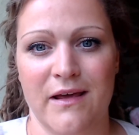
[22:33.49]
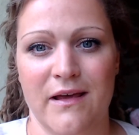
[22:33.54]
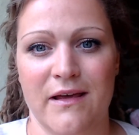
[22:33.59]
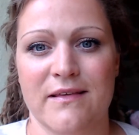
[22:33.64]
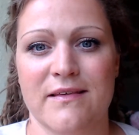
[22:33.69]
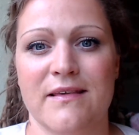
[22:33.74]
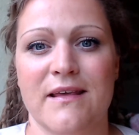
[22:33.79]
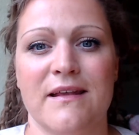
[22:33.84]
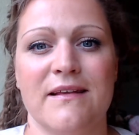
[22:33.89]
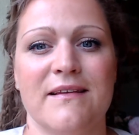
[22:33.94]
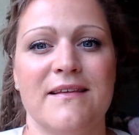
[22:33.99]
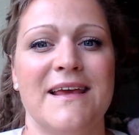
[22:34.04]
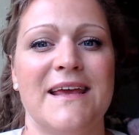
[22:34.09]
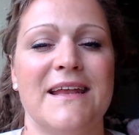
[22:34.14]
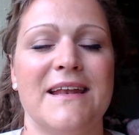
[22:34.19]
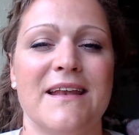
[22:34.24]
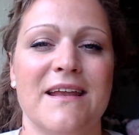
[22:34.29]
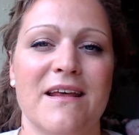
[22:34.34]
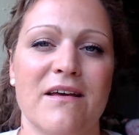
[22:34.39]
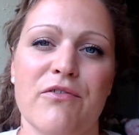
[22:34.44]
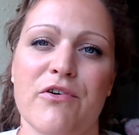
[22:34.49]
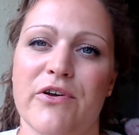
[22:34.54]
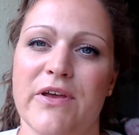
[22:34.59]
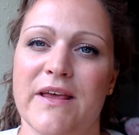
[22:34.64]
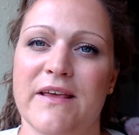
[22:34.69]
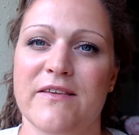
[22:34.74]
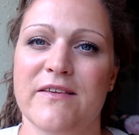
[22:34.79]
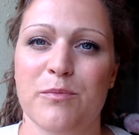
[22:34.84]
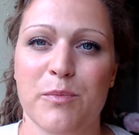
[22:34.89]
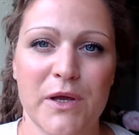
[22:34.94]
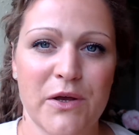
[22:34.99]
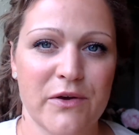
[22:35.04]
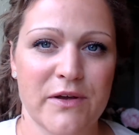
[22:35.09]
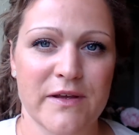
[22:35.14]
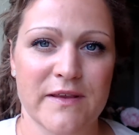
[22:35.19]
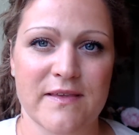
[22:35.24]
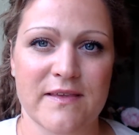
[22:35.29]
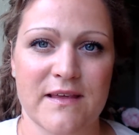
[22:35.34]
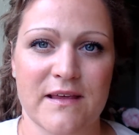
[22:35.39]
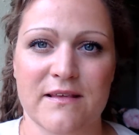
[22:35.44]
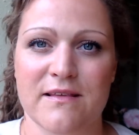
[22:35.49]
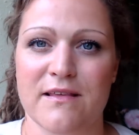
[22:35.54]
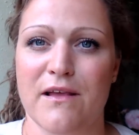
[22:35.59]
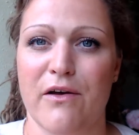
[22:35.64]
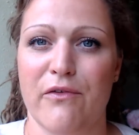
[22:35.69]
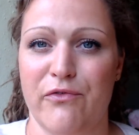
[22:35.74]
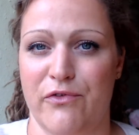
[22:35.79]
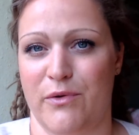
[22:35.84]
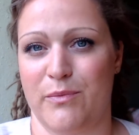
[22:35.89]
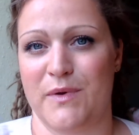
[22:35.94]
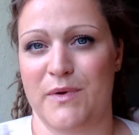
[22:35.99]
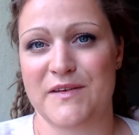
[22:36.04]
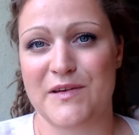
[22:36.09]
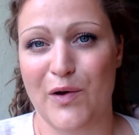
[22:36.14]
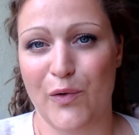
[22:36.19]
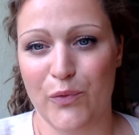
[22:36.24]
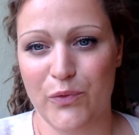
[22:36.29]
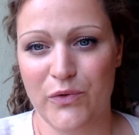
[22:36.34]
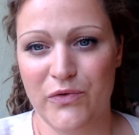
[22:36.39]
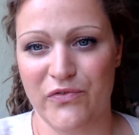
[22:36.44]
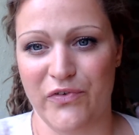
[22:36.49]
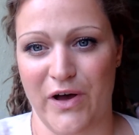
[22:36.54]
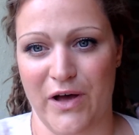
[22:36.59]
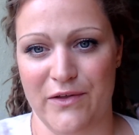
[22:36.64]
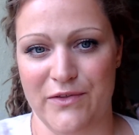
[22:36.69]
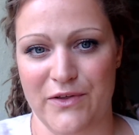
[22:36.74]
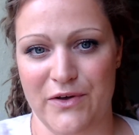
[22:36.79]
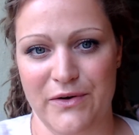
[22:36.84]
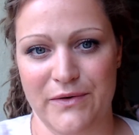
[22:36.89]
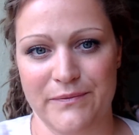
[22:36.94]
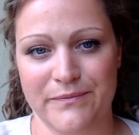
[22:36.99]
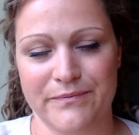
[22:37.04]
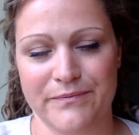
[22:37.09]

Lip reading: since he never experienced this love from his own father.